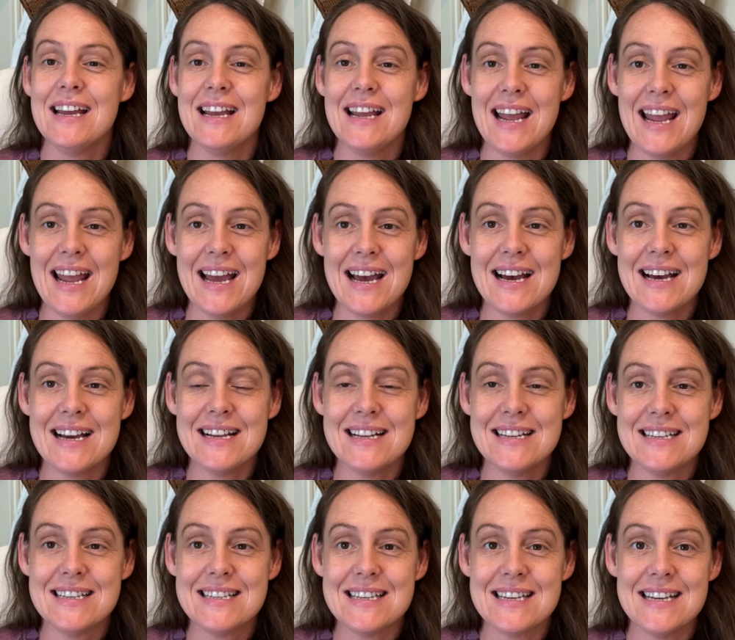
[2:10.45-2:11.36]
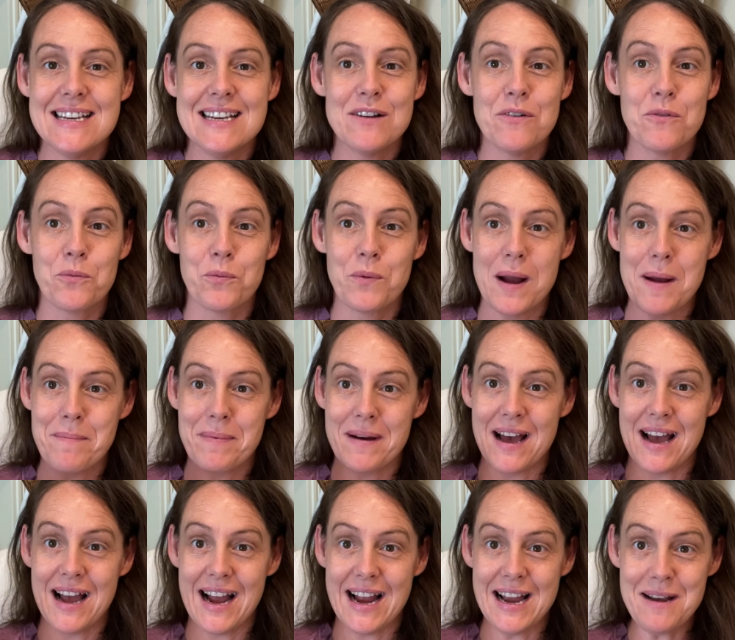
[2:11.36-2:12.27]
And right
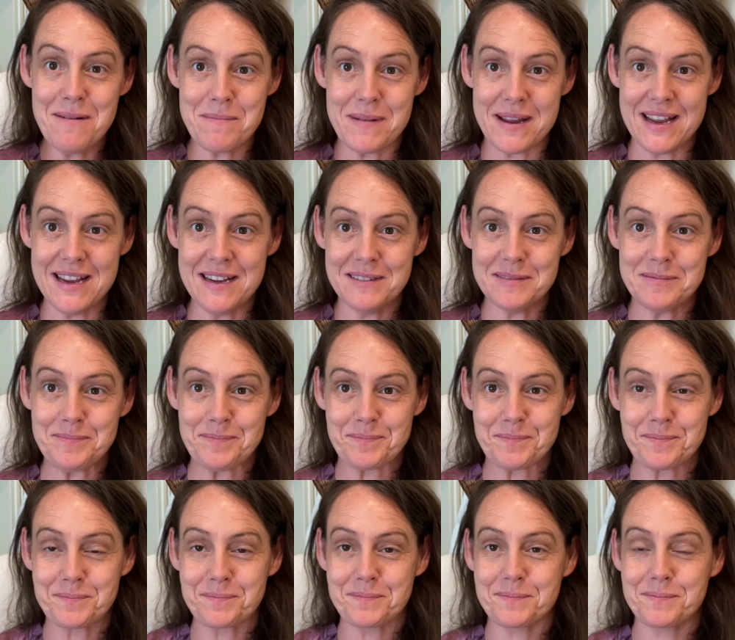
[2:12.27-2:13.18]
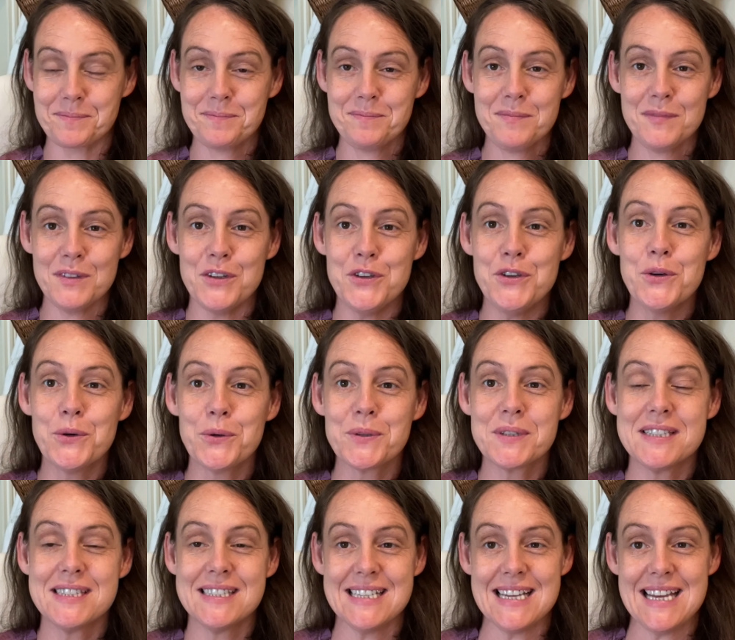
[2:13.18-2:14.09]
behind me, you'll
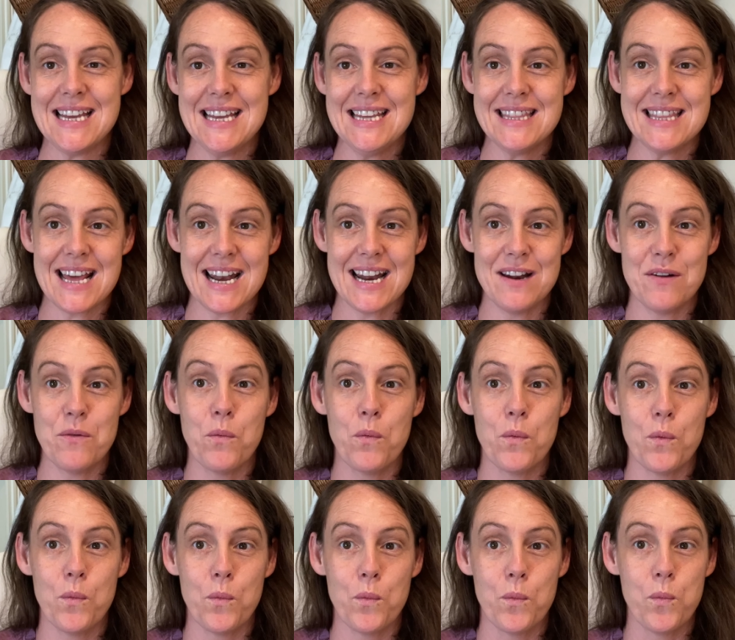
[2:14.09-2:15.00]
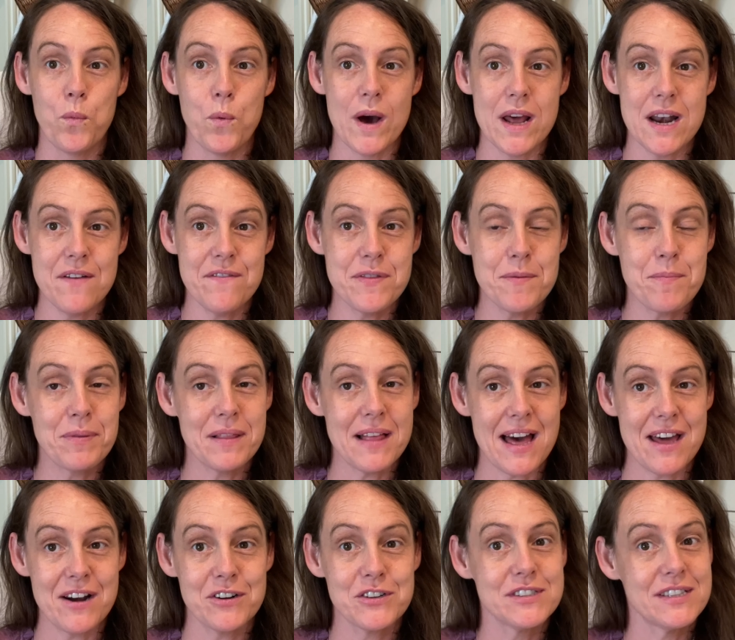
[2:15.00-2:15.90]
see that one of the
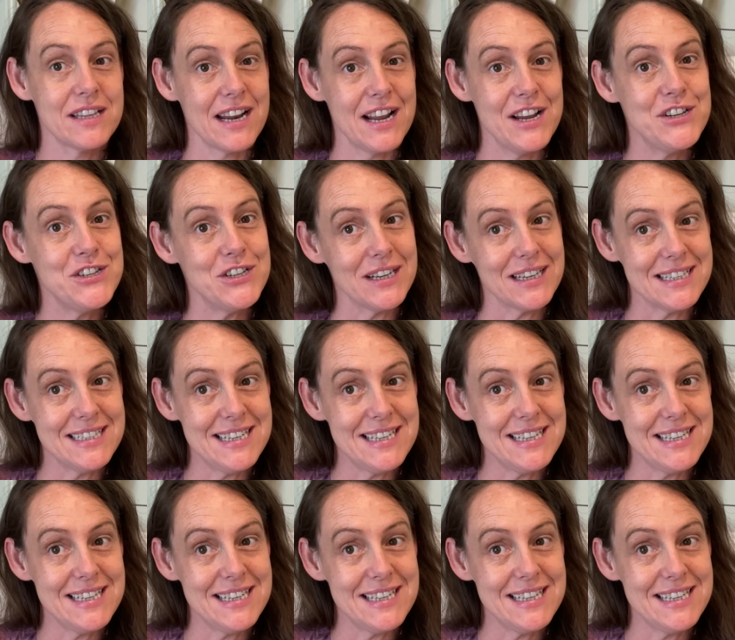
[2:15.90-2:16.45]
platters that I took